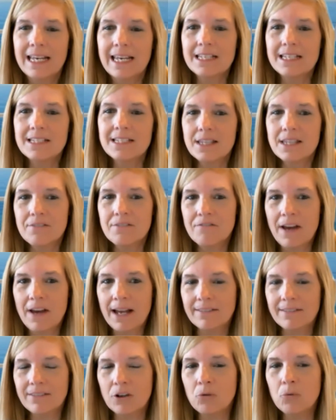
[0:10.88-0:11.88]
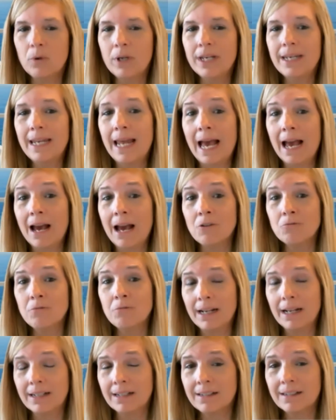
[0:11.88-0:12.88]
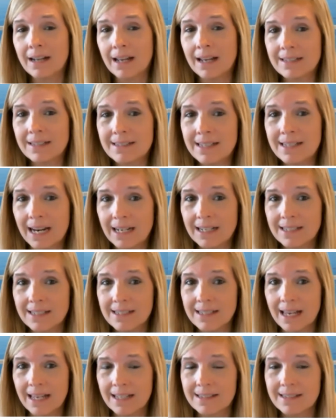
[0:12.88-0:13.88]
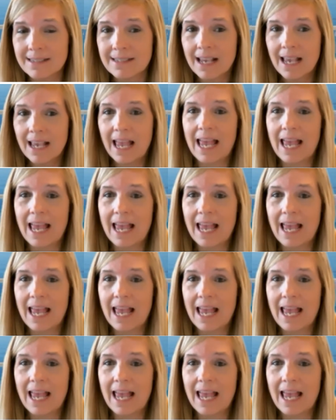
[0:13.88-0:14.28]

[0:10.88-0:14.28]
is the fact that we now recognize data sets